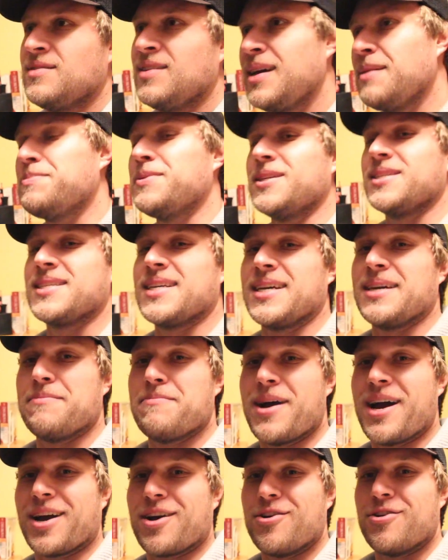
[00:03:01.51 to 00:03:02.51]
Happy to say
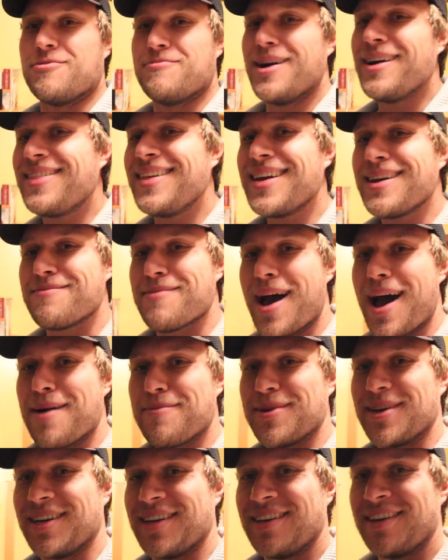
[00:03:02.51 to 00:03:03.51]
I'm back home. I think I'm
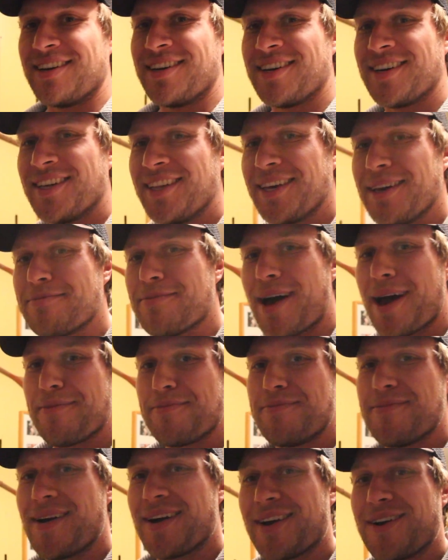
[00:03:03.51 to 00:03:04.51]
happy. I think I'm
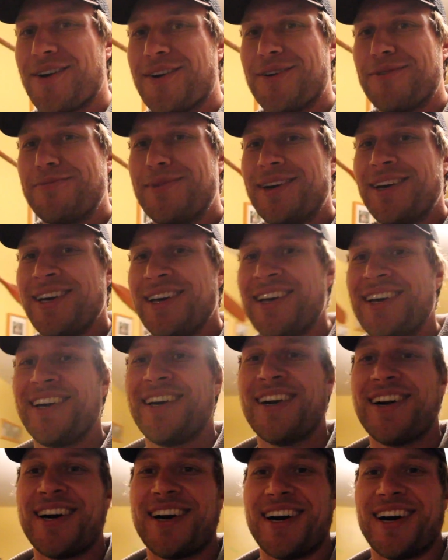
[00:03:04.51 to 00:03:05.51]
happy back home.
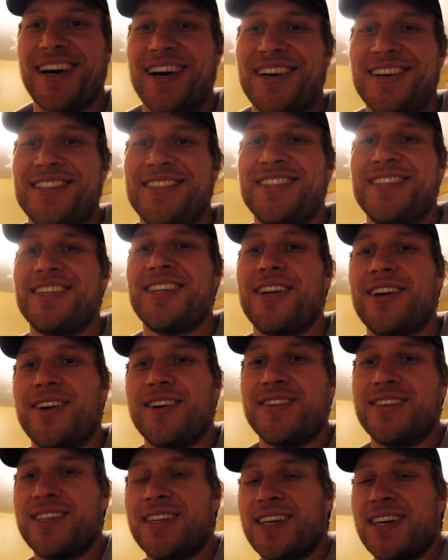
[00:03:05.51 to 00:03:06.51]
Uh, you
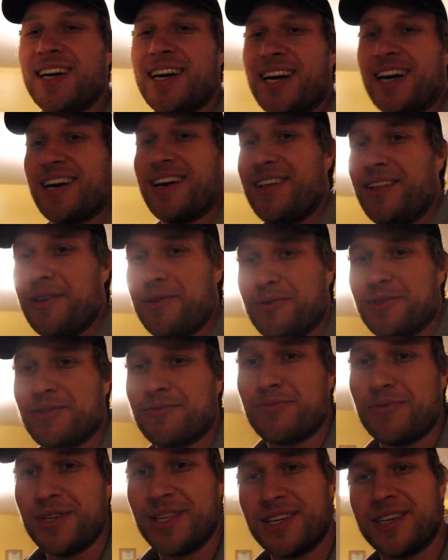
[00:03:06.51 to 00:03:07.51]
know, uh, it was
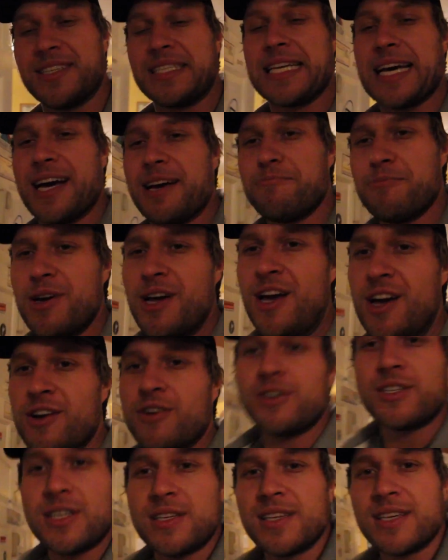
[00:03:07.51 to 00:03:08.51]
a really good time,
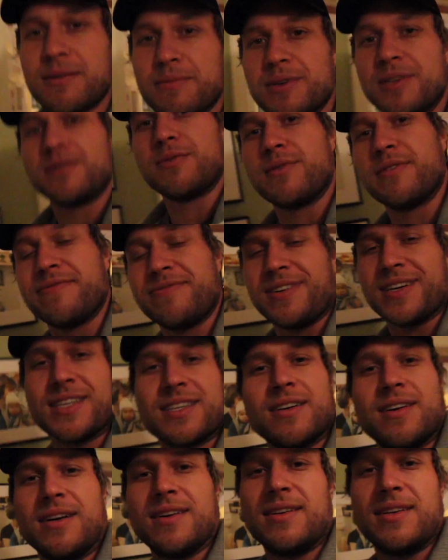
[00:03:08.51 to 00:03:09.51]
which I think I'm going to
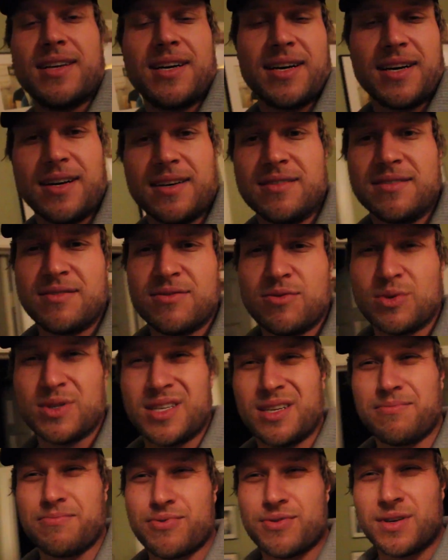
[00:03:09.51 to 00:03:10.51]
reflect on uh, one
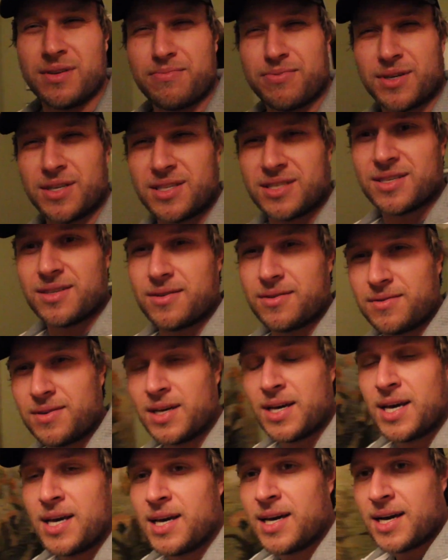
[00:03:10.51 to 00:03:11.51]
day pretty, pretty soon.
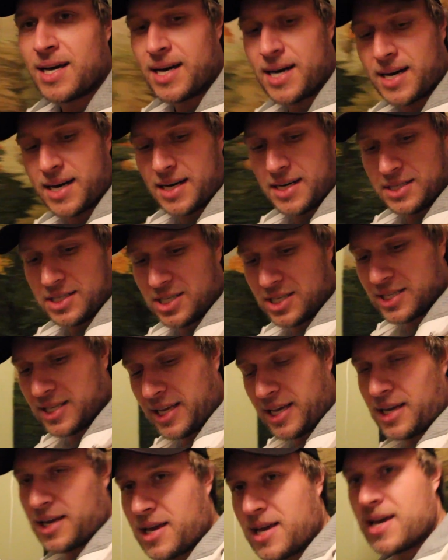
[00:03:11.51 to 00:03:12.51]
Uh, just
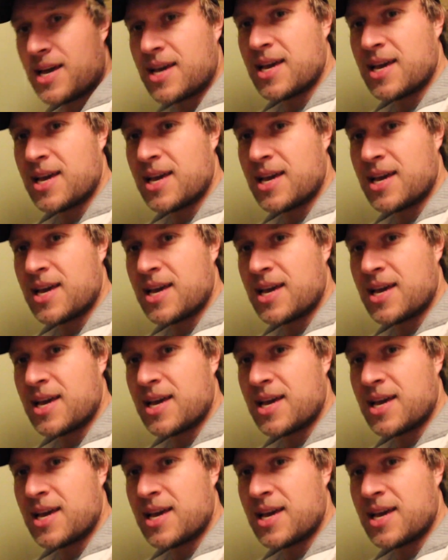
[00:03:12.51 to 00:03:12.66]
like,